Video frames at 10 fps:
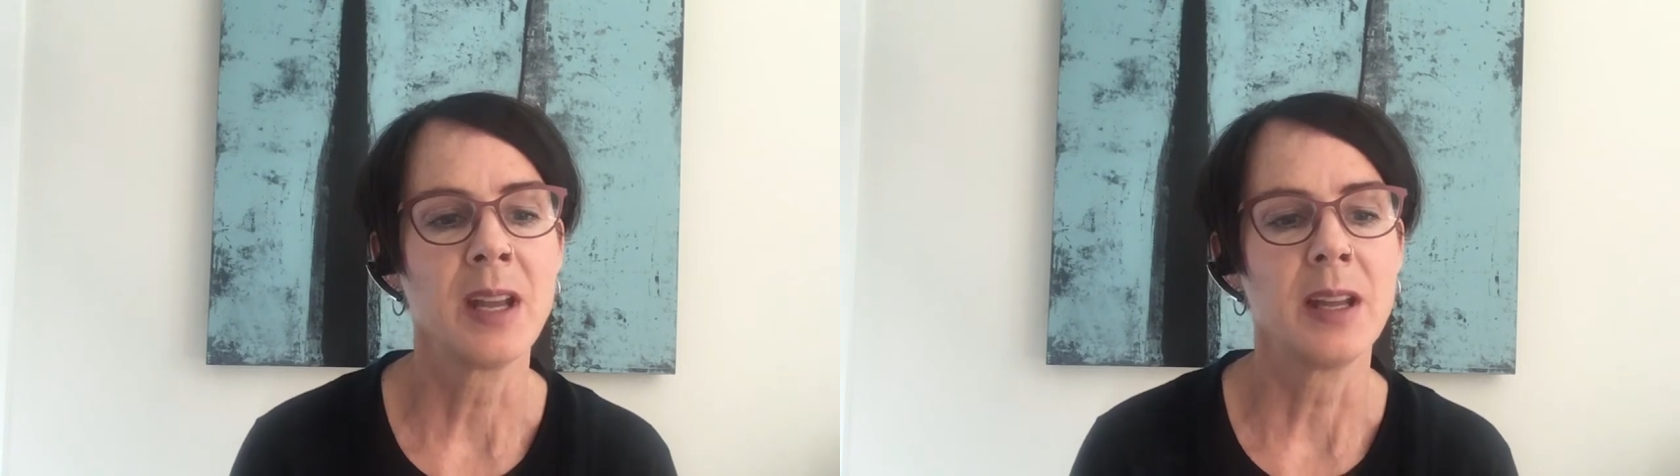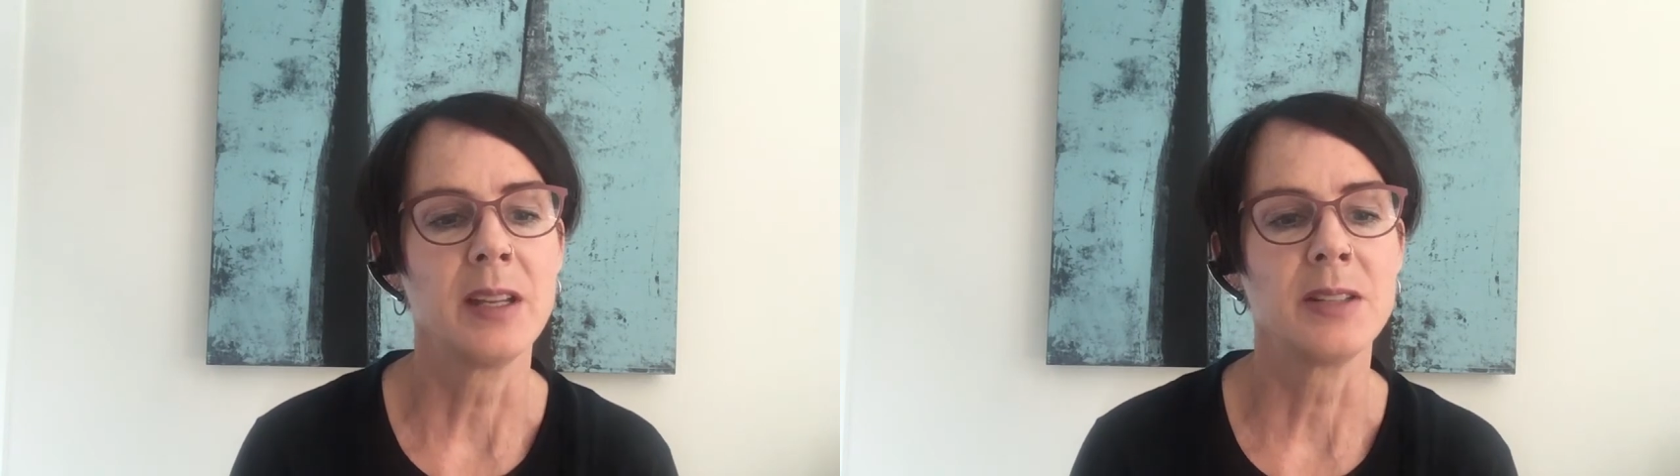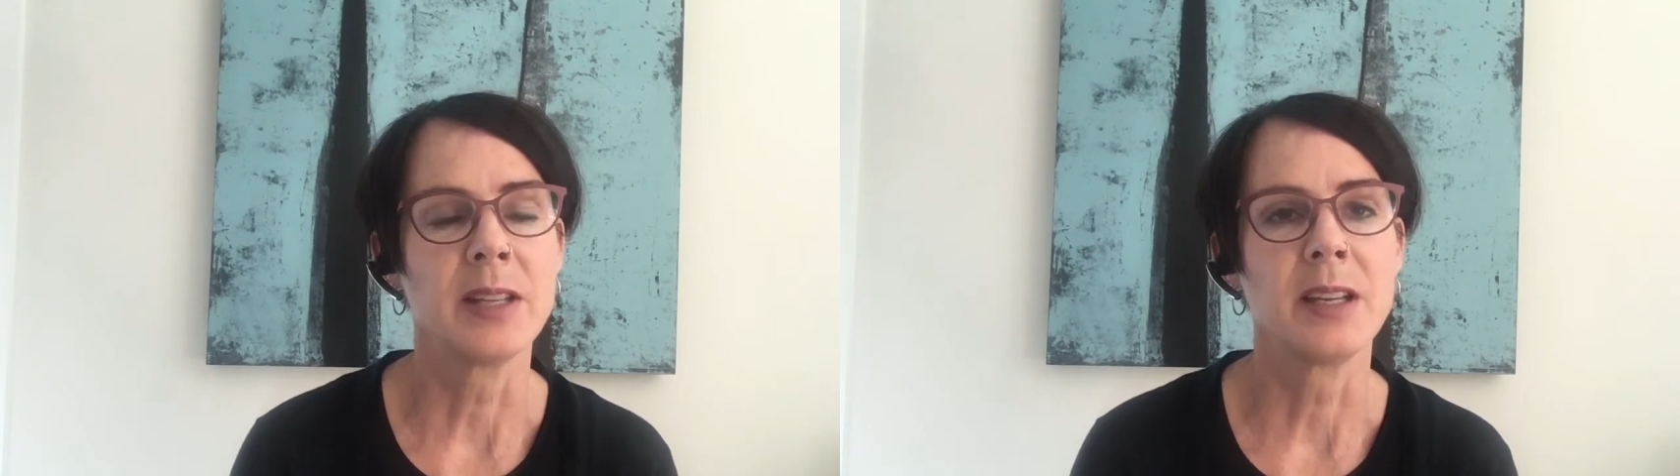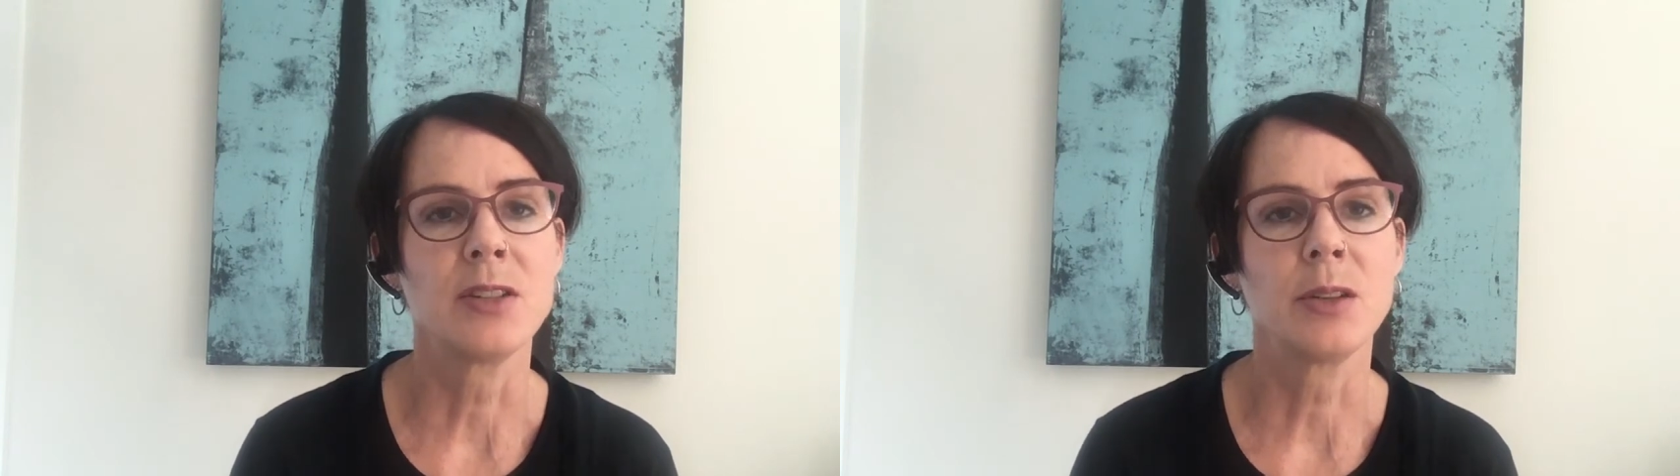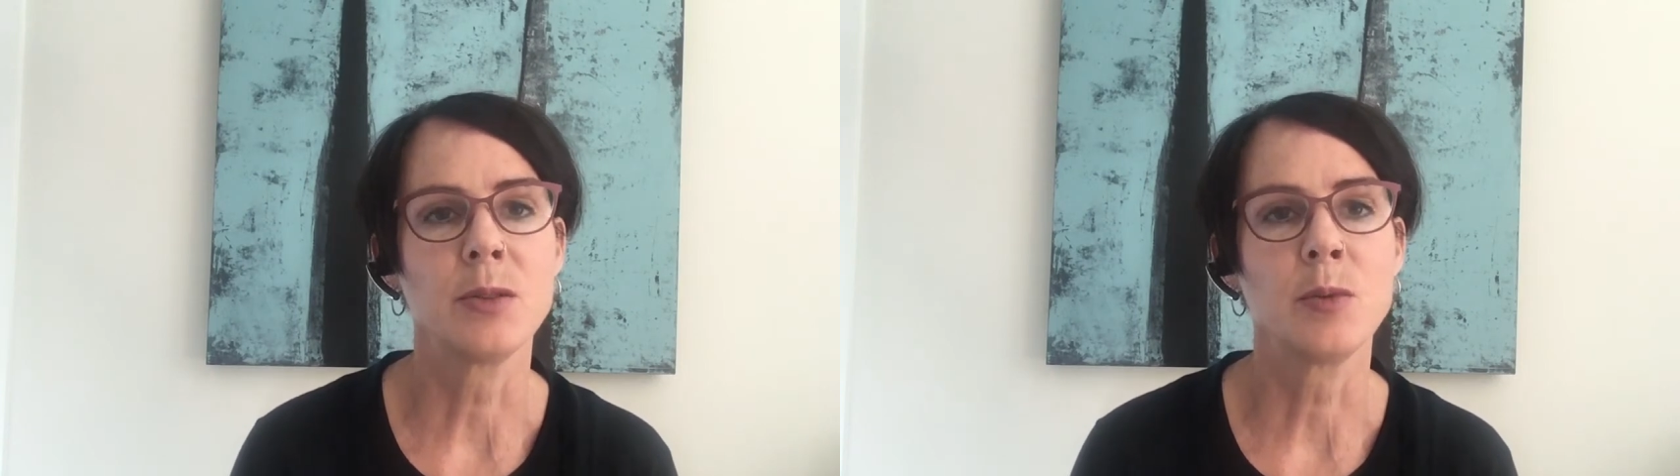is that
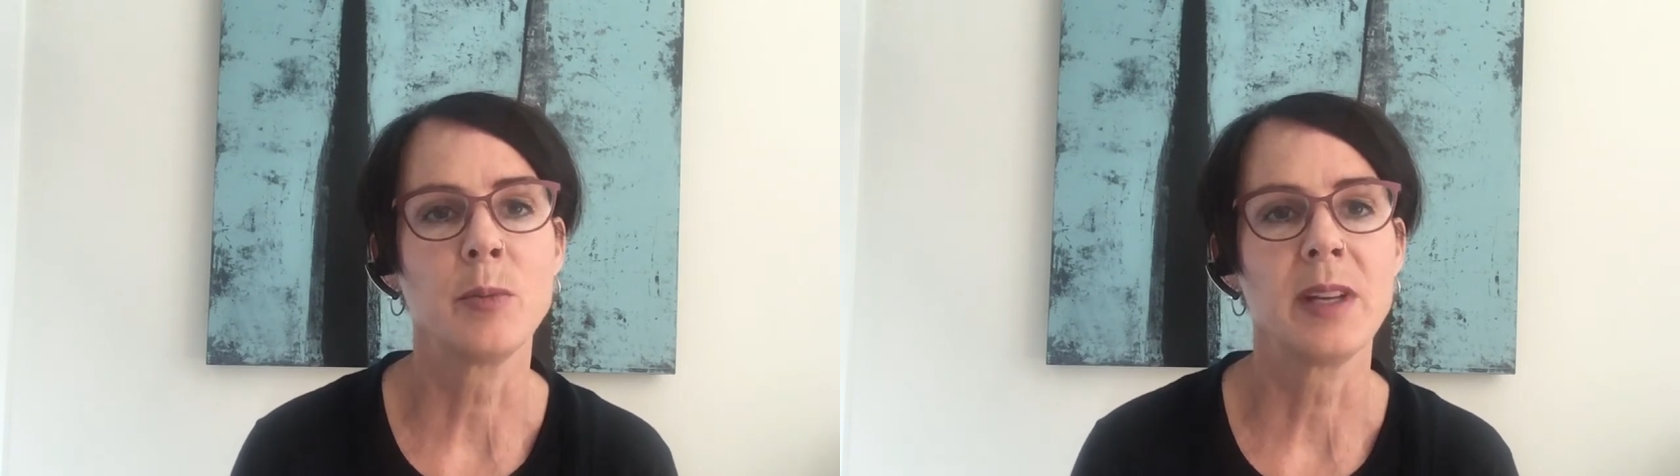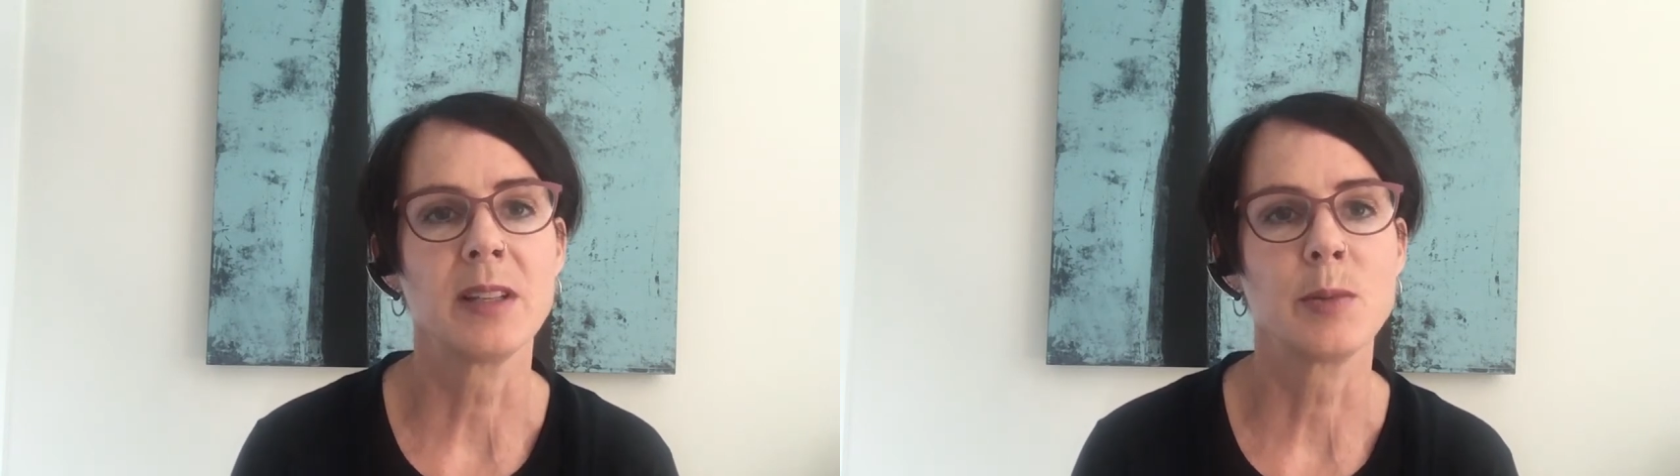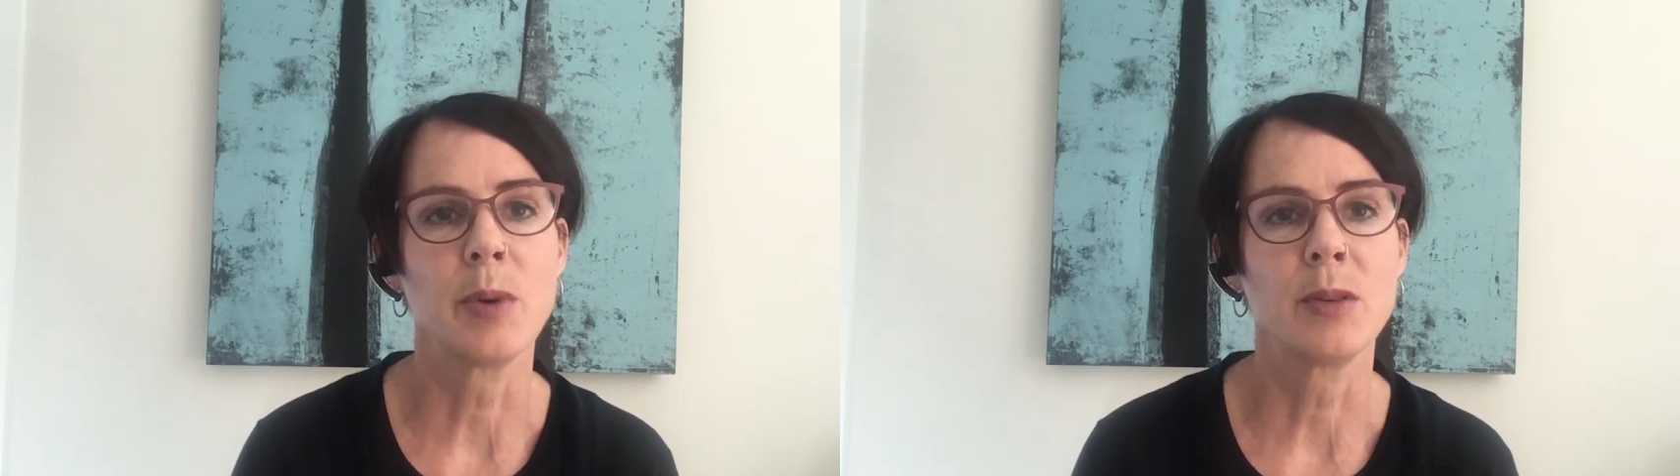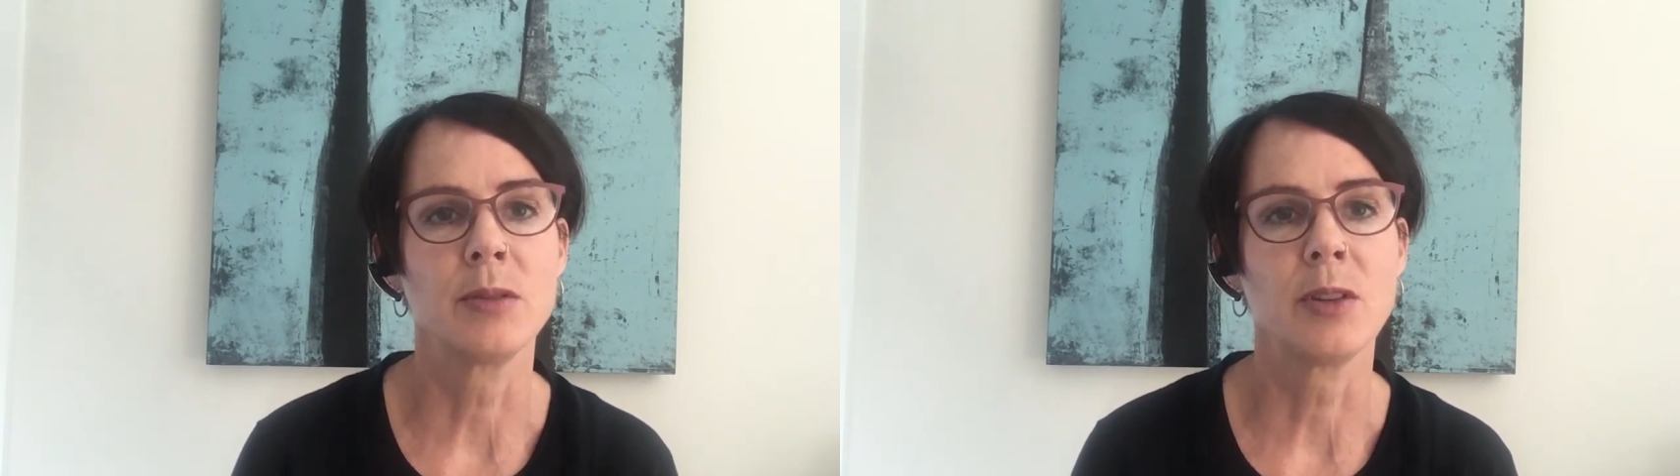children will be exposed